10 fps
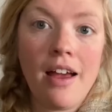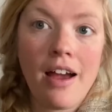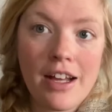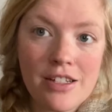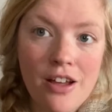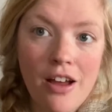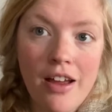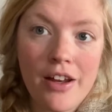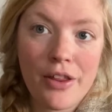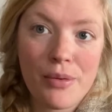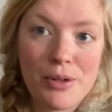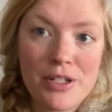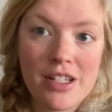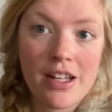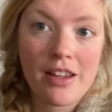I saw another
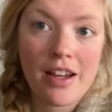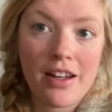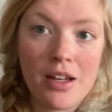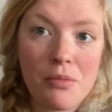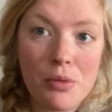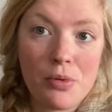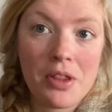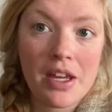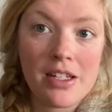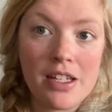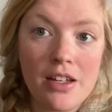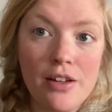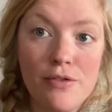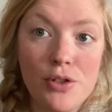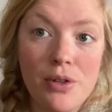person online come up with the idea
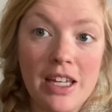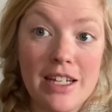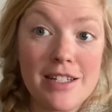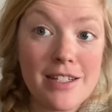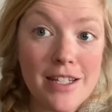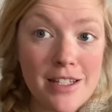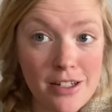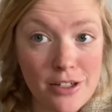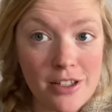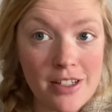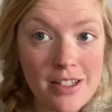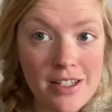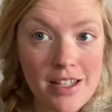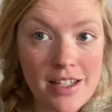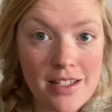of doing a seasonal
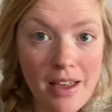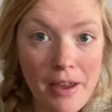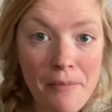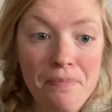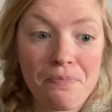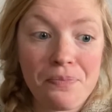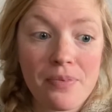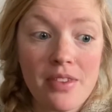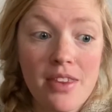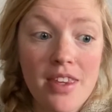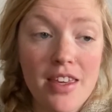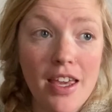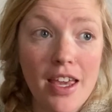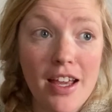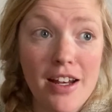CSA,
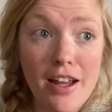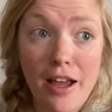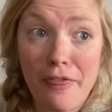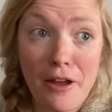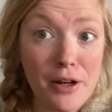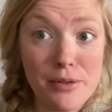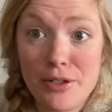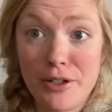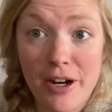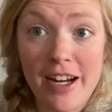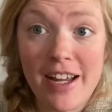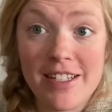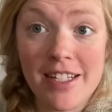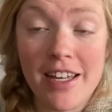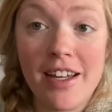and I thought it was a great
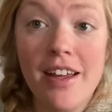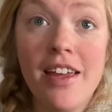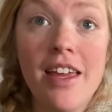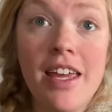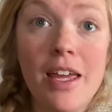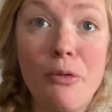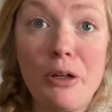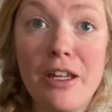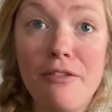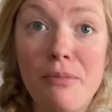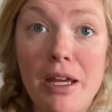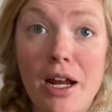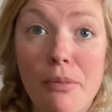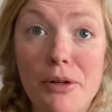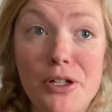idea. It would give me an
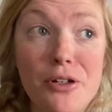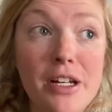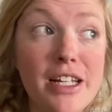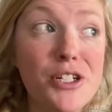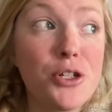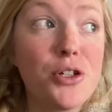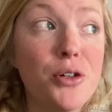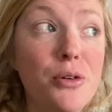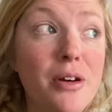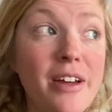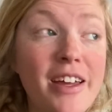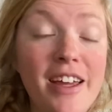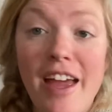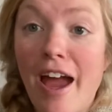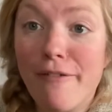opportunity to
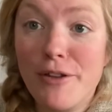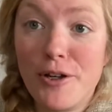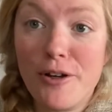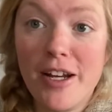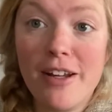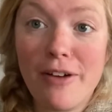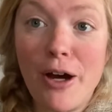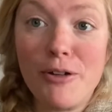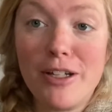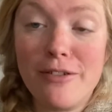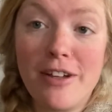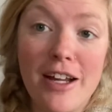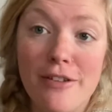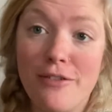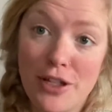have the creative outlet of
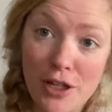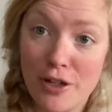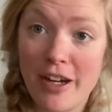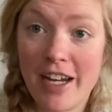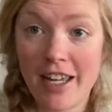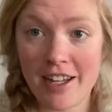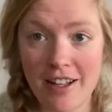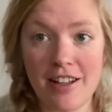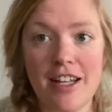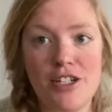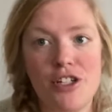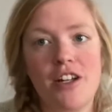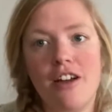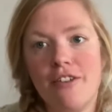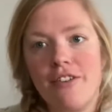kind of curating a
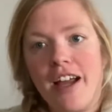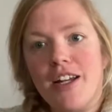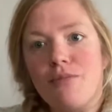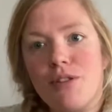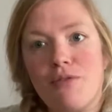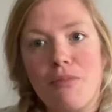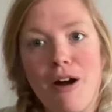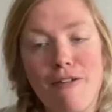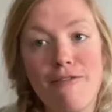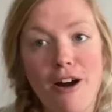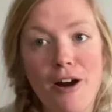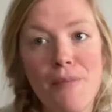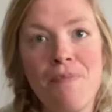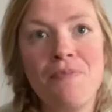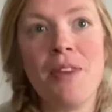collection of items from our farm,